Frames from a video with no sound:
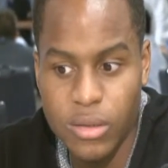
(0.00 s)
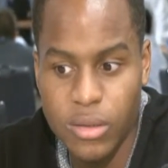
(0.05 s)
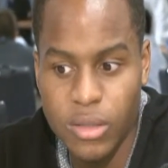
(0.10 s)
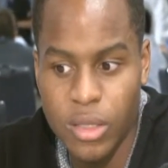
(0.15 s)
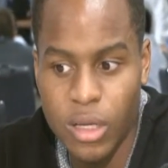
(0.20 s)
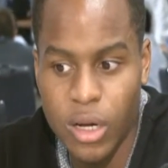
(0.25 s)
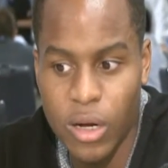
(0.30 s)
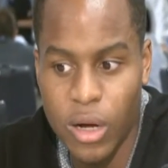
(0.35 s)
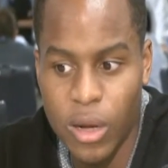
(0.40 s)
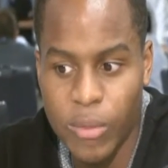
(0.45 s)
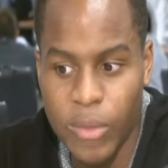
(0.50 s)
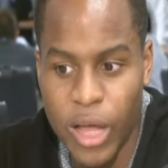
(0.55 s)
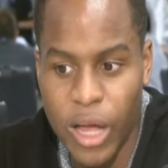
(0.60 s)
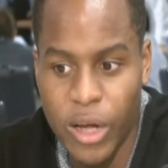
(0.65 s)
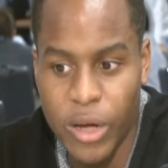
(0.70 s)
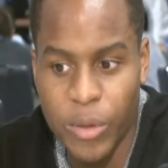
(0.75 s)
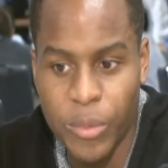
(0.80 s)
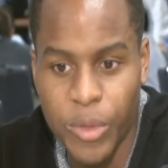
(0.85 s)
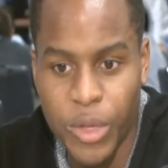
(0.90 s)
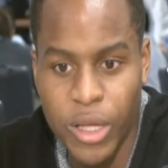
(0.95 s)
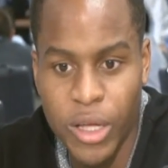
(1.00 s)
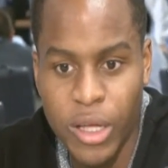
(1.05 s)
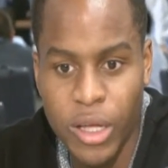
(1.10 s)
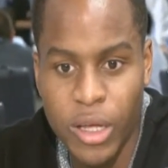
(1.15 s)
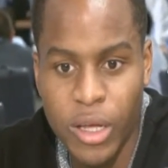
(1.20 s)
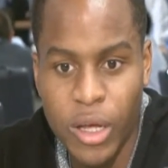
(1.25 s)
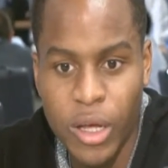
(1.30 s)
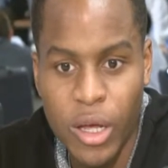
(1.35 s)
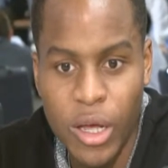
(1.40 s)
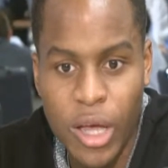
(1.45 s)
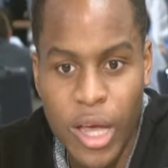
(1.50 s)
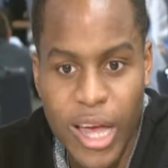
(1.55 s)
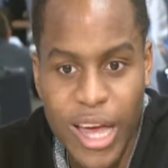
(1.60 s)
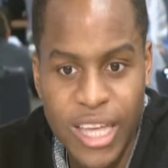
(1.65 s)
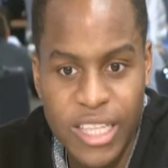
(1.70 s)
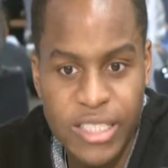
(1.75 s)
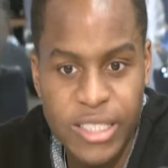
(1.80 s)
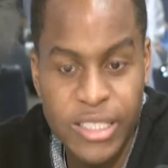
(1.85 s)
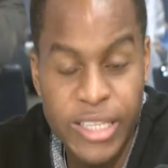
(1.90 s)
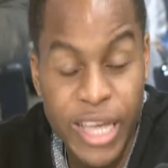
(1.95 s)
I'm not going to be
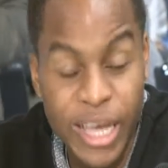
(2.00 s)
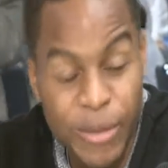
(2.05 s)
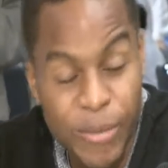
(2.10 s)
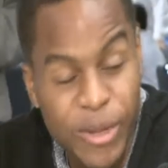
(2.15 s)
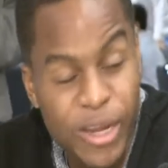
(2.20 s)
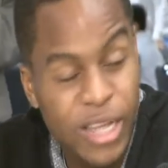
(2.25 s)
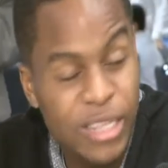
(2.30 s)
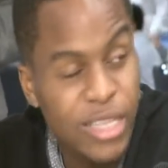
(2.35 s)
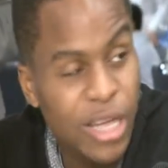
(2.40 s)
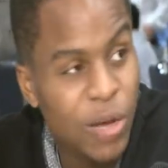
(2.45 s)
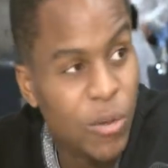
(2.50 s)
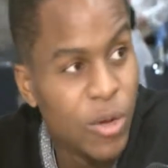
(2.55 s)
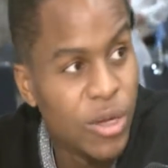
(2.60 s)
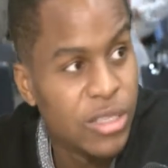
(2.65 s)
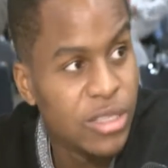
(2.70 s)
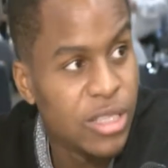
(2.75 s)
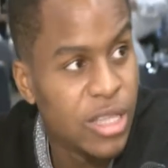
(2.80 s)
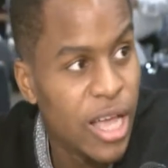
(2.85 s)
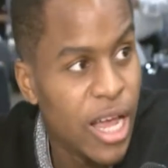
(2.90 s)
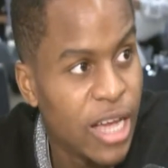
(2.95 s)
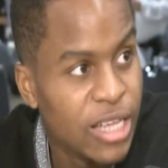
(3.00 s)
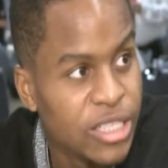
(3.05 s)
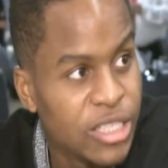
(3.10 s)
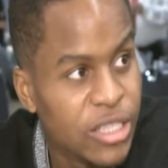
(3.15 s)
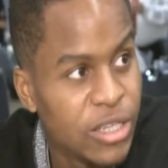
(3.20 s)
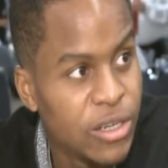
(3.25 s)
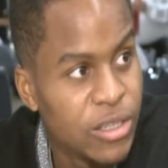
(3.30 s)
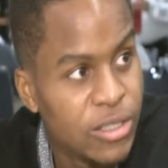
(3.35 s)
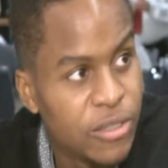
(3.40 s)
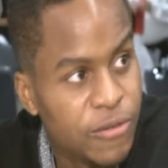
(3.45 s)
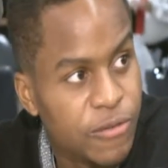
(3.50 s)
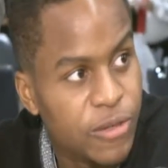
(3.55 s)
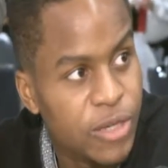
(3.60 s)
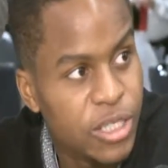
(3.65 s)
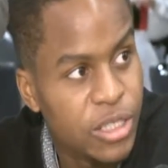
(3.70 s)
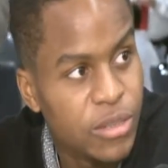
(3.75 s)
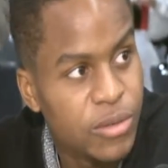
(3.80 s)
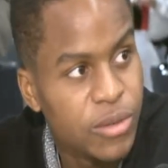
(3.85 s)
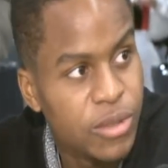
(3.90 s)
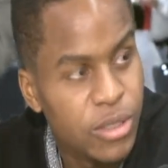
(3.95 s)
as timid as I was last year as a
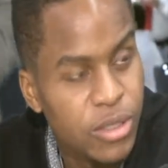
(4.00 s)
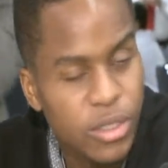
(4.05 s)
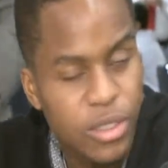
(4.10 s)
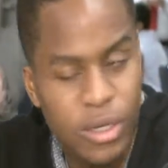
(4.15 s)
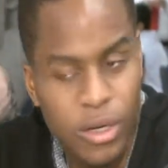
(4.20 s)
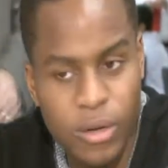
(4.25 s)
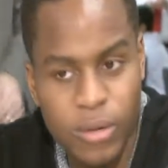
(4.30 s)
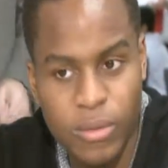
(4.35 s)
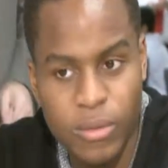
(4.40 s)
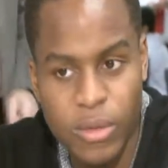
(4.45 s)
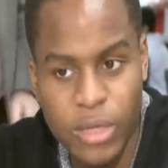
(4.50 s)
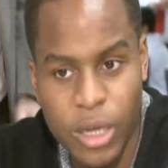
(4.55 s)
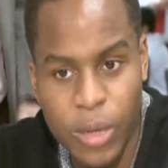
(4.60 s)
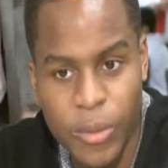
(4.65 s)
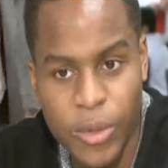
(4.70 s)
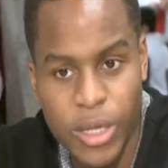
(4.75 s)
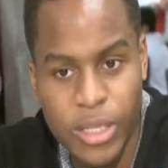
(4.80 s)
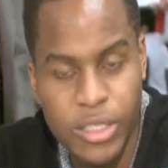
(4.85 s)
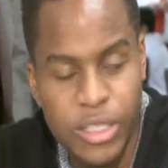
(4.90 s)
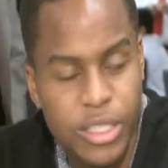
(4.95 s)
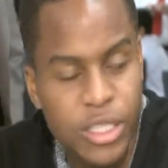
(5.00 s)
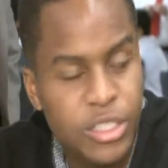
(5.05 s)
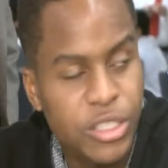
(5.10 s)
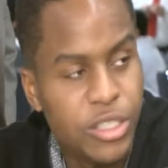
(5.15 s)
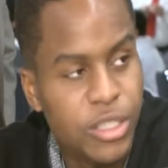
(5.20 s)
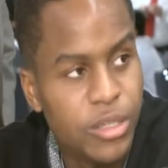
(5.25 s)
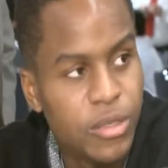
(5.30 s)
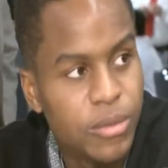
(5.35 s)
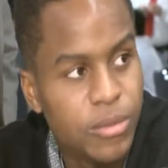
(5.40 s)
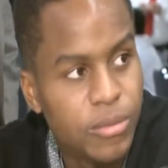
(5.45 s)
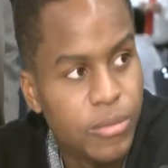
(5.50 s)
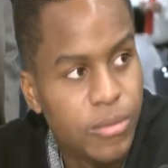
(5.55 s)
freshman, coming into this year.